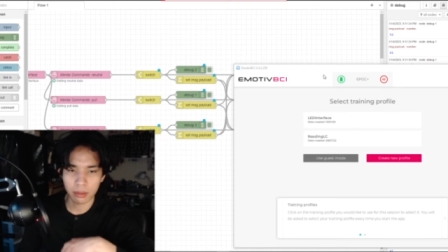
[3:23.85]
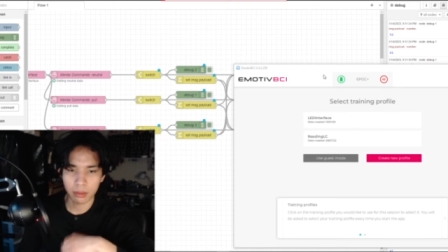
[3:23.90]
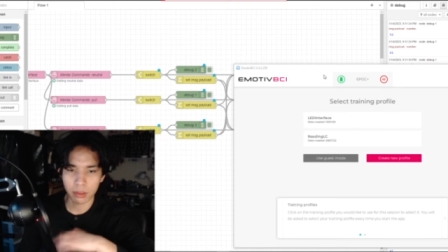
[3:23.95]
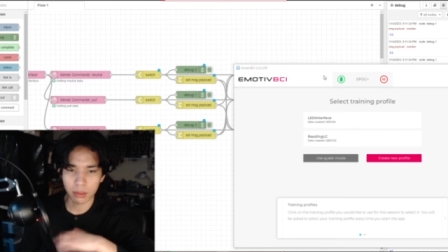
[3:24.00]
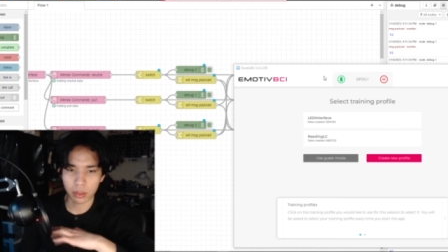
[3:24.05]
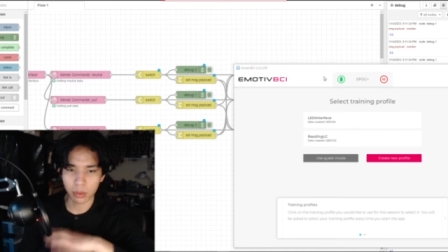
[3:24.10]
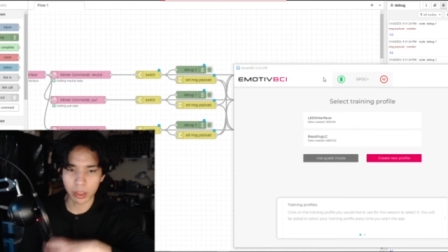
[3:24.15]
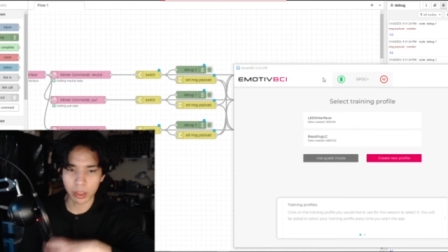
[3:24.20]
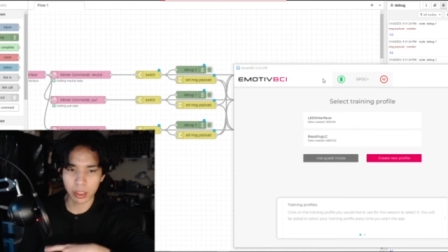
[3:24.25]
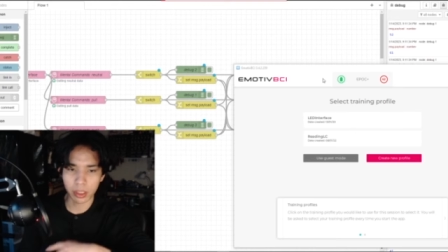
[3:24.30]

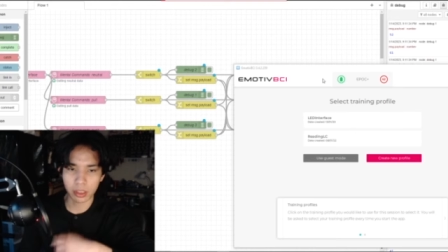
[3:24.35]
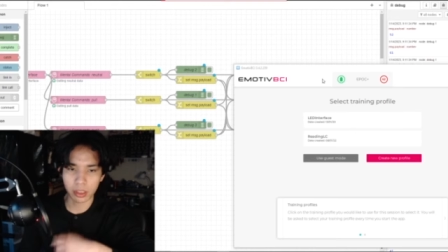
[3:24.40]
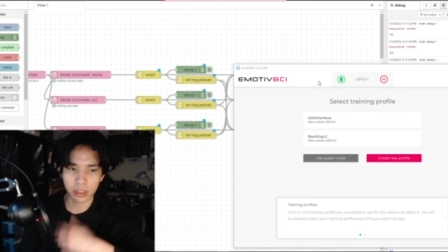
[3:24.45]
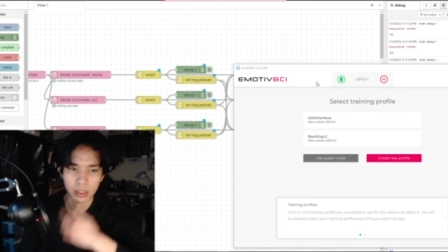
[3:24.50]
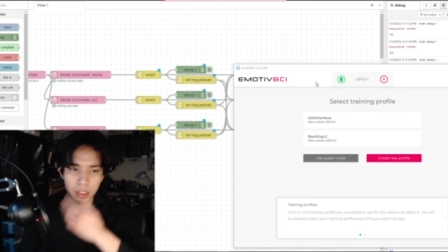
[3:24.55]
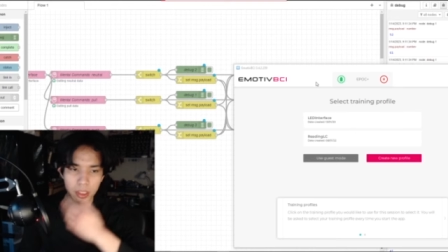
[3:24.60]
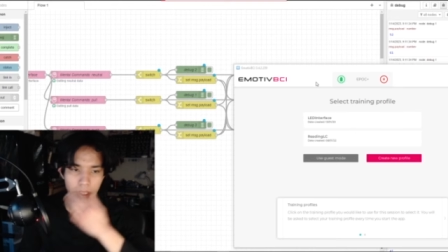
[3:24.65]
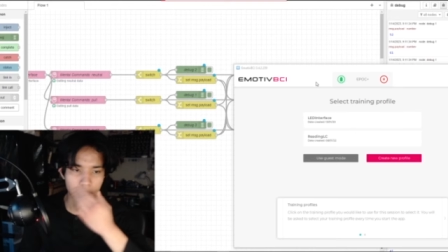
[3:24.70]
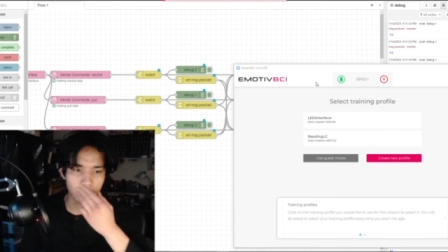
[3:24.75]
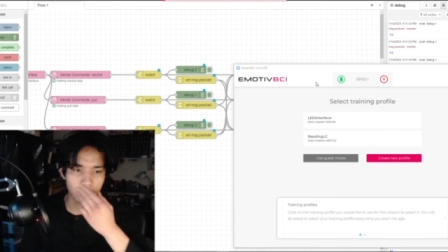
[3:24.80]
the green L E
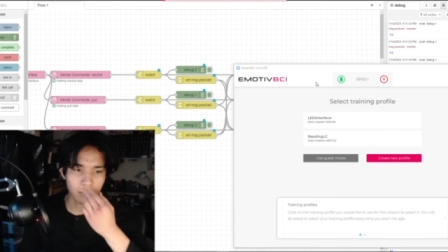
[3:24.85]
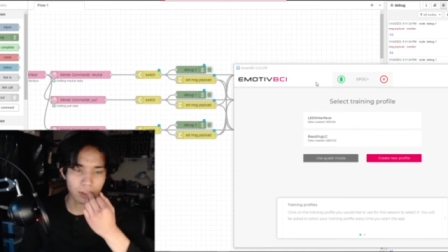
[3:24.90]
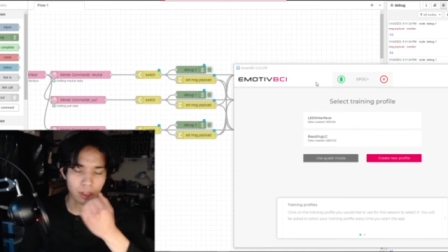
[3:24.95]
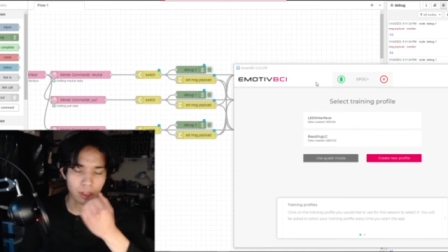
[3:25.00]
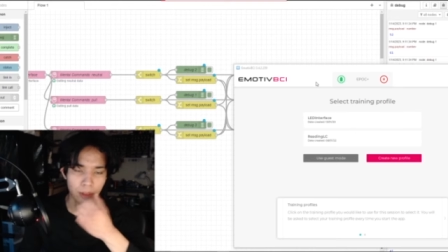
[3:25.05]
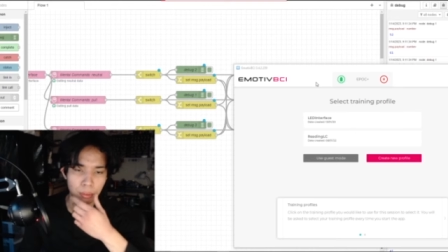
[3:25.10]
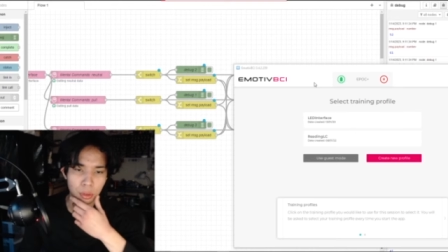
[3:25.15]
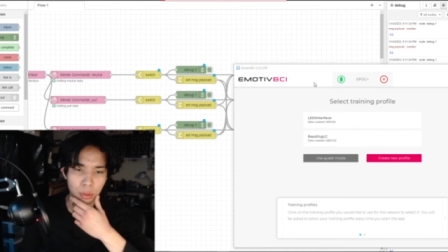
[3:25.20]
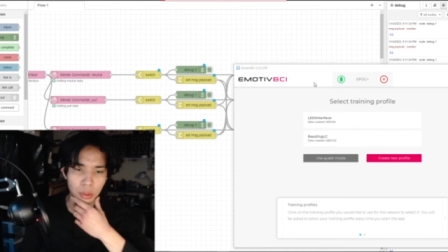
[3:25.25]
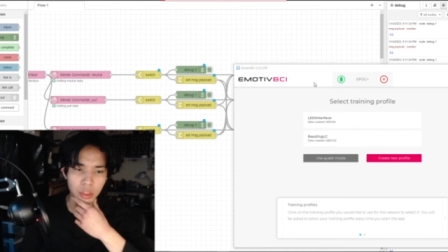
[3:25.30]
D is linked to
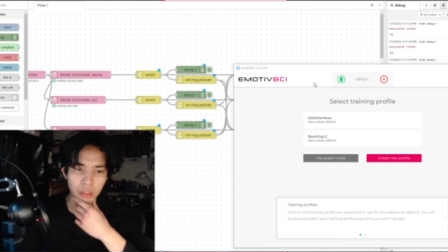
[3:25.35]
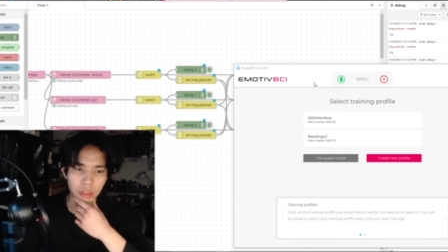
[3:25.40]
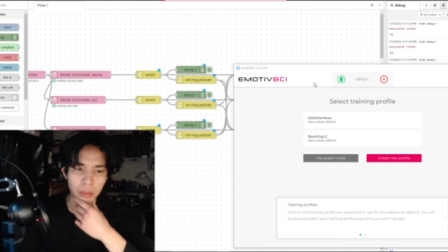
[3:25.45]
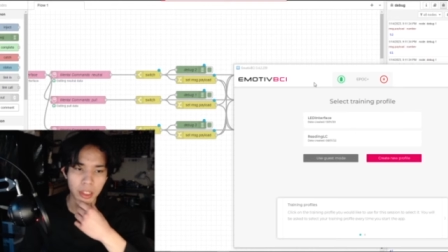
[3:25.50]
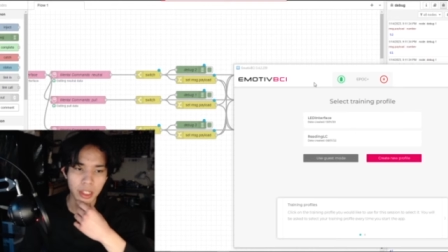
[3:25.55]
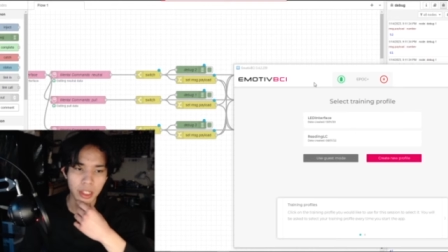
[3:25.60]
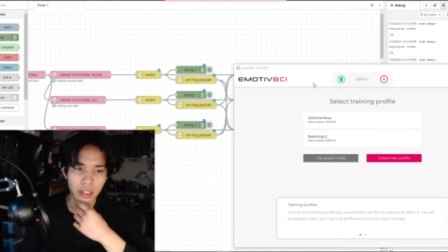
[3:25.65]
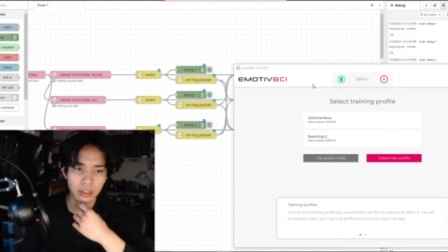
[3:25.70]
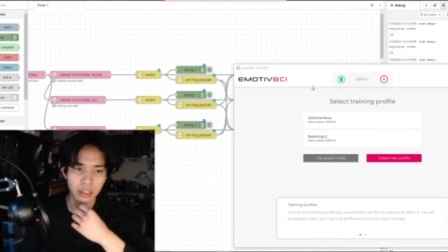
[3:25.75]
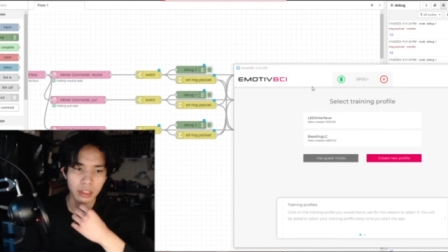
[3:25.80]
the pull
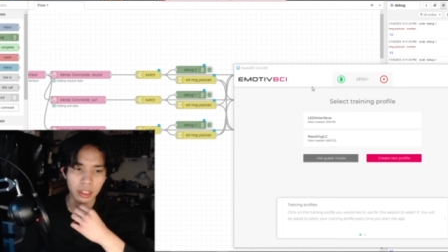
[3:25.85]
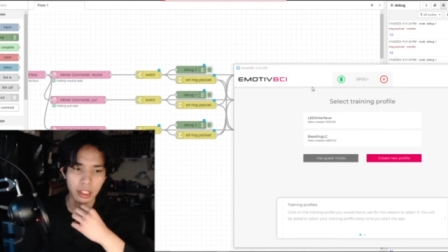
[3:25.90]
command,